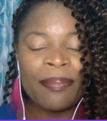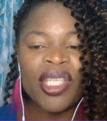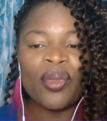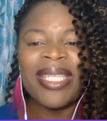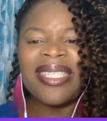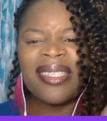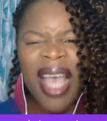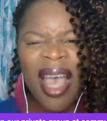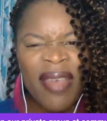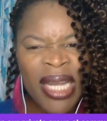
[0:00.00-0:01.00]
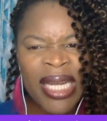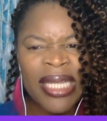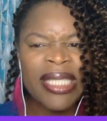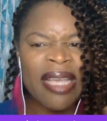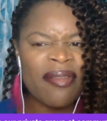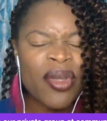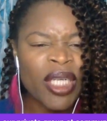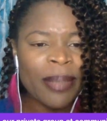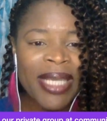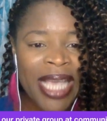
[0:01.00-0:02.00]
between 7 and
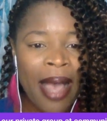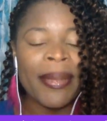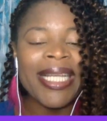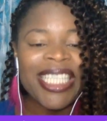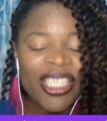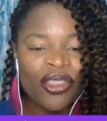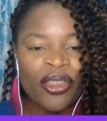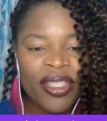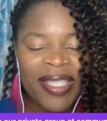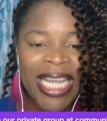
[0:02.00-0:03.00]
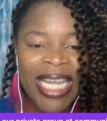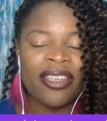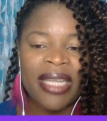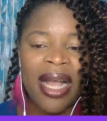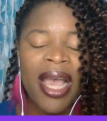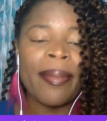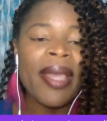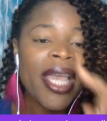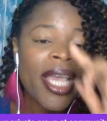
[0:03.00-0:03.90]
7:30 p.m. Eastern Standard Time.